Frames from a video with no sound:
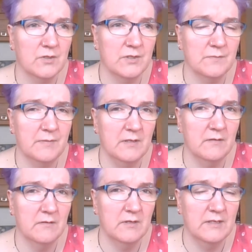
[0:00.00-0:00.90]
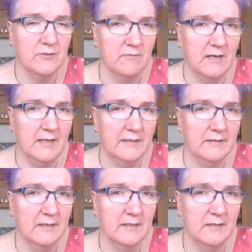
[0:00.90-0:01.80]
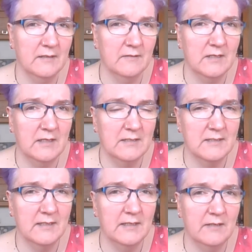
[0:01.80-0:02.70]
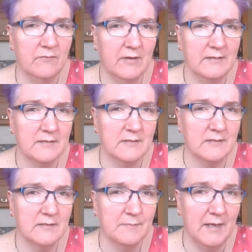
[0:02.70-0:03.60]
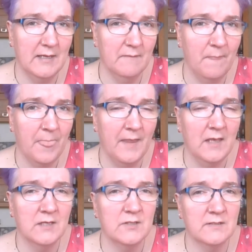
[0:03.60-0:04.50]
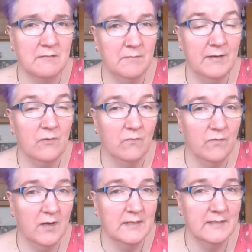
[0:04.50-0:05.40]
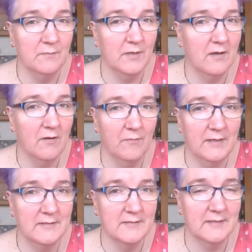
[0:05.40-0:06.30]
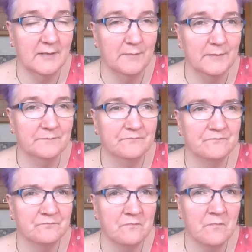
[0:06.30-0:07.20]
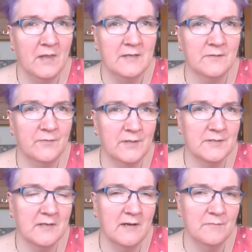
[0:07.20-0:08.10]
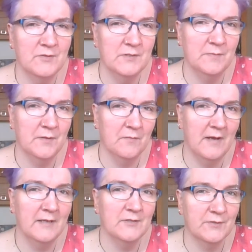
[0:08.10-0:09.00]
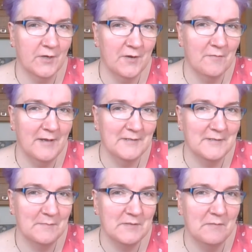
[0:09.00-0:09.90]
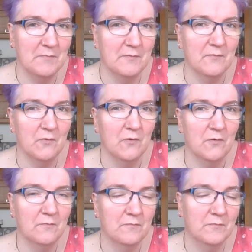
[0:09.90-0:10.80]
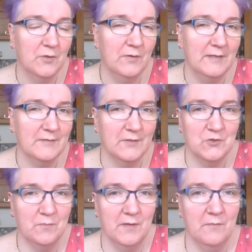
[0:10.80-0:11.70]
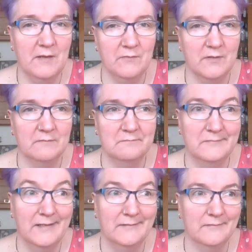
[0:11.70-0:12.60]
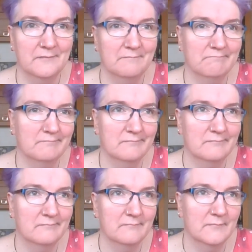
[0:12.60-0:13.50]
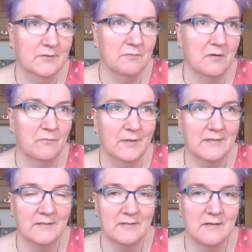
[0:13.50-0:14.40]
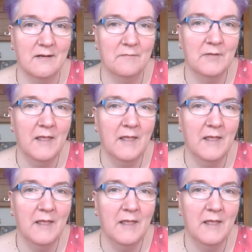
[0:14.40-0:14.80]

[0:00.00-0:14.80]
been interrailing in Italy, France and Spain. She's coming back on Friday and we can't wait to see her, but it's the first time she's been away. She's going away in September for uni, so she'll be away for 10, 12 weeks at a time.